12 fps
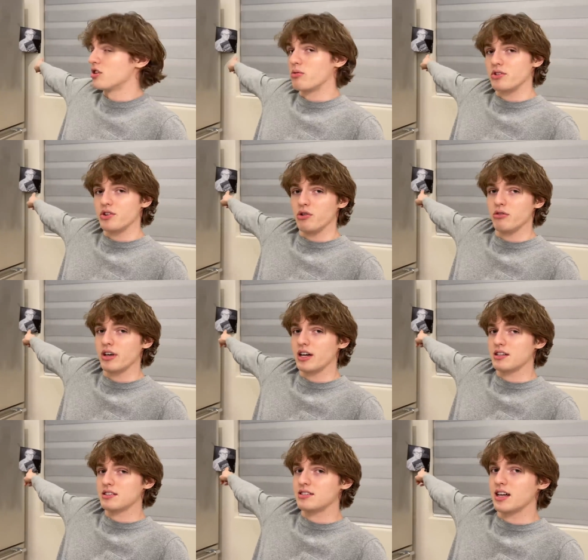you're wondering who that
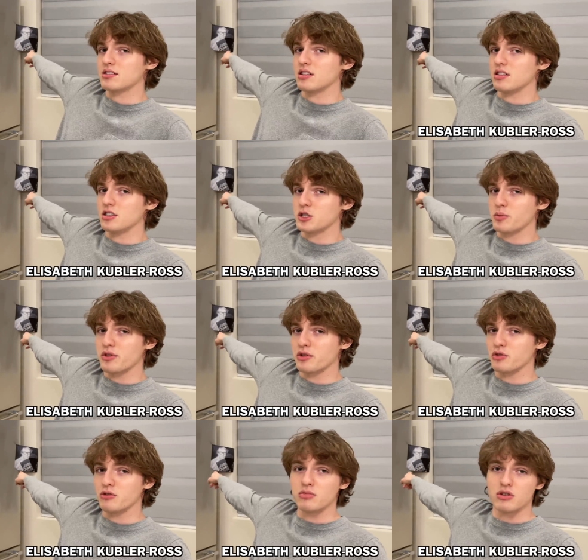is. That's Elizabeth
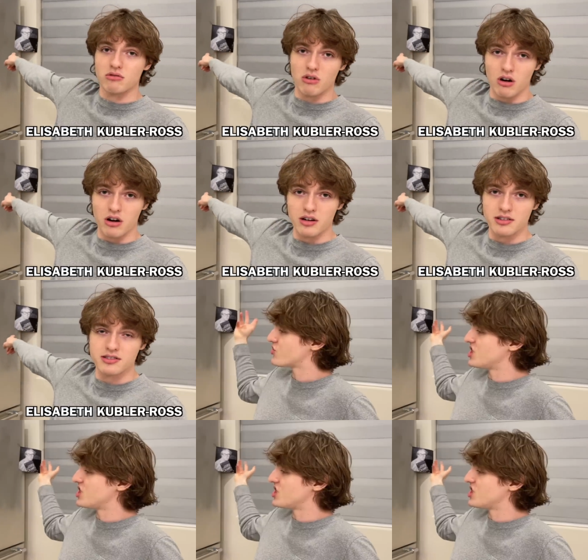Kubler-Ross.